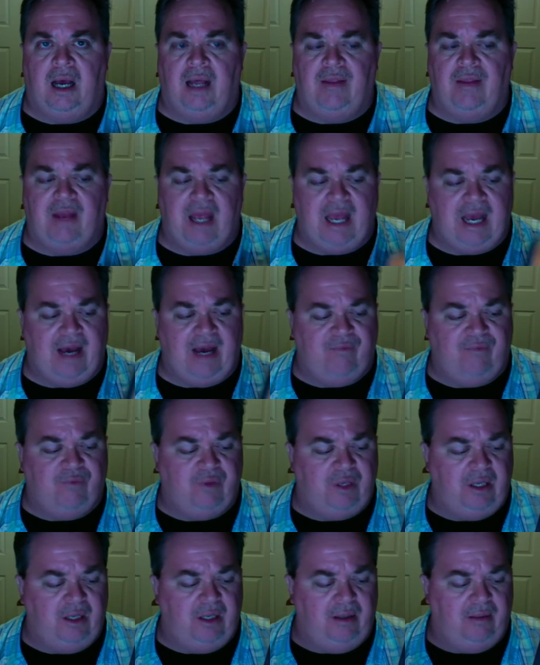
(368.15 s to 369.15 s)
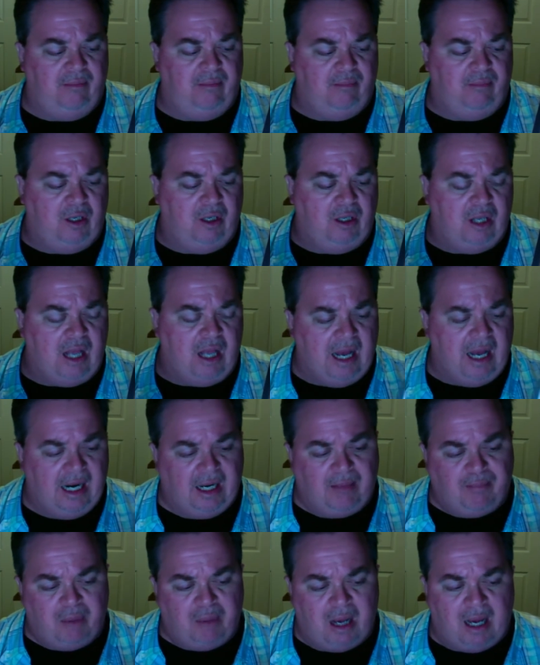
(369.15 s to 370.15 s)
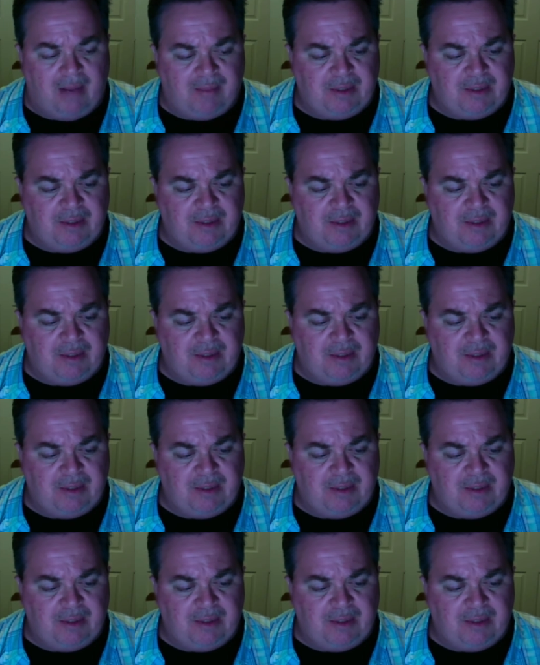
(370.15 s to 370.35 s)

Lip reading: They have the melodic pop